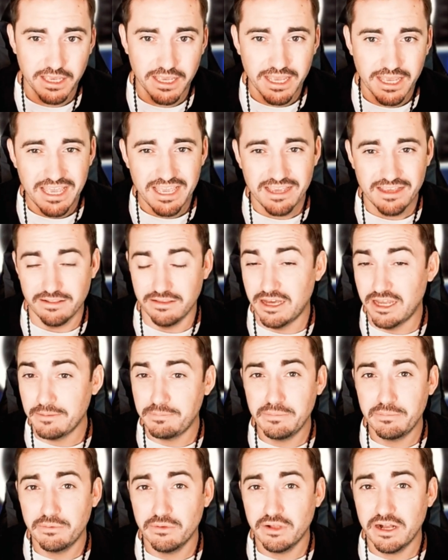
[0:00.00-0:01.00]
And a lot of people
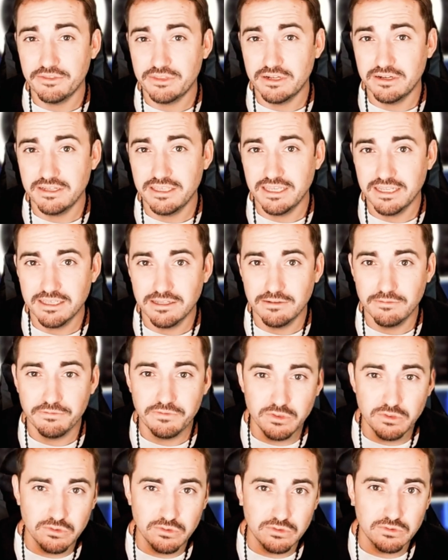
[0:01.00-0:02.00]
out there get
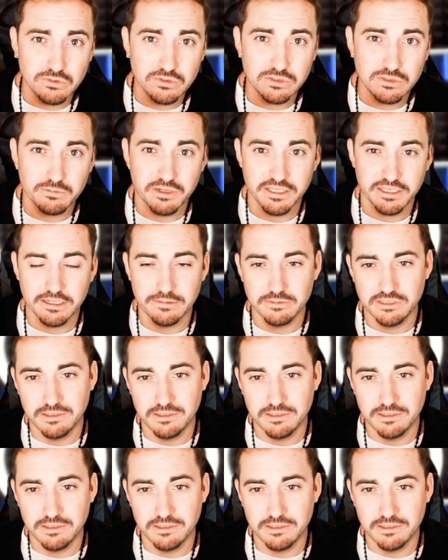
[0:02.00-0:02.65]
confused when it comes to